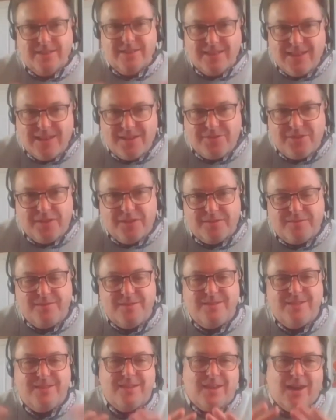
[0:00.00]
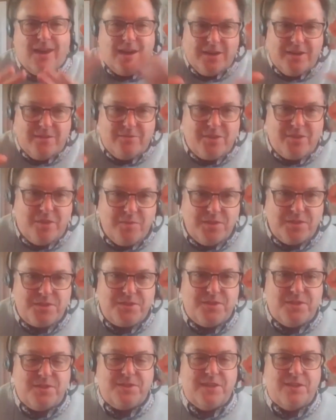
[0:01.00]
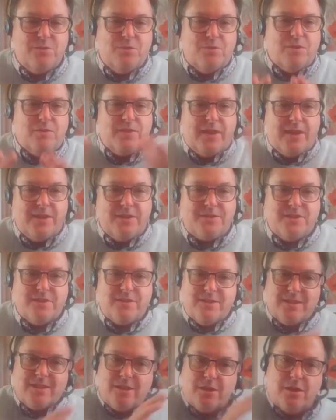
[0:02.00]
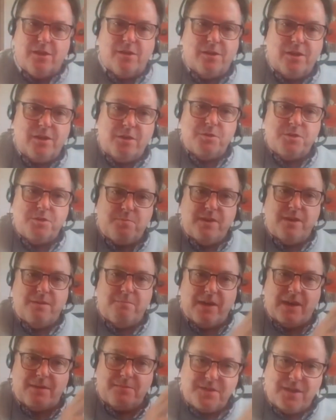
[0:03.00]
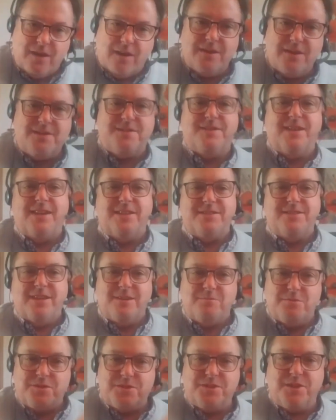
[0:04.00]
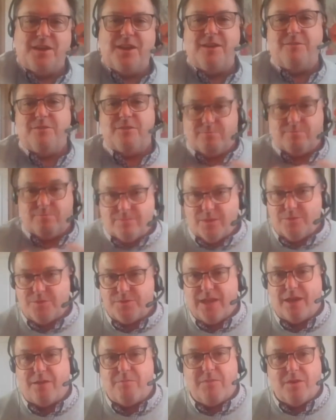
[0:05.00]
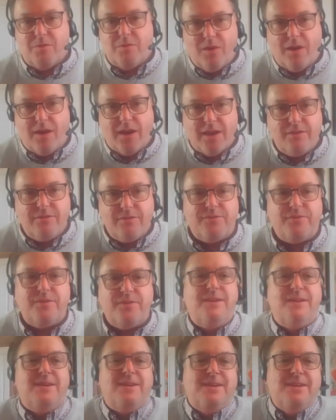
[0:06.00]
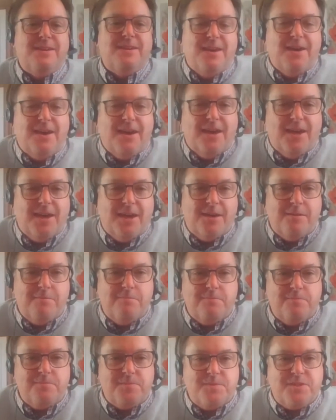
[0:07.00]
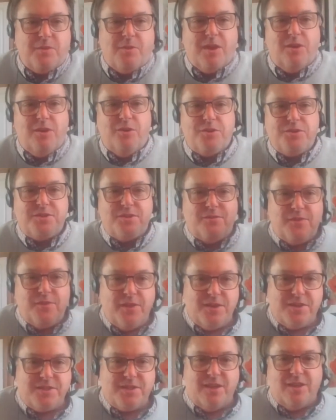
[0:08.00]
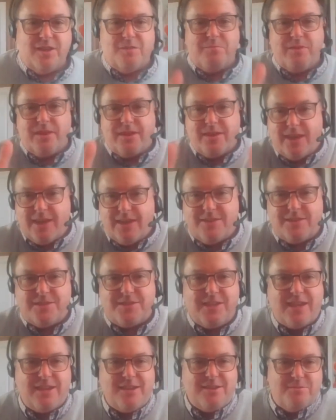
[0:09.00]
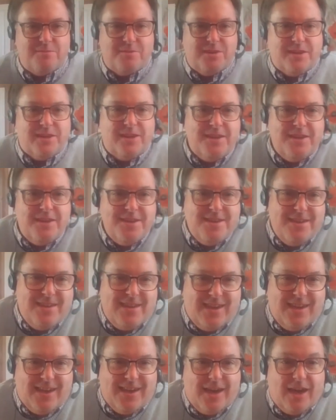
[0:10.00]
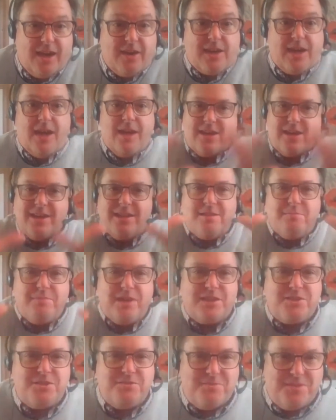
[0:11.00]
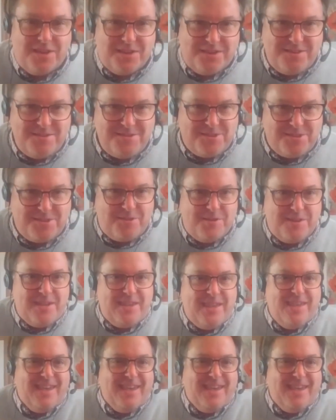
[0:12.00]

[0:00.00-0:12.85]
The other kind of coincidence in all of that is that the girl who was being baptized that day was Syrah, who's now my wife. So I lost the first girl, but I gained the second one. I gained the better one, sorry.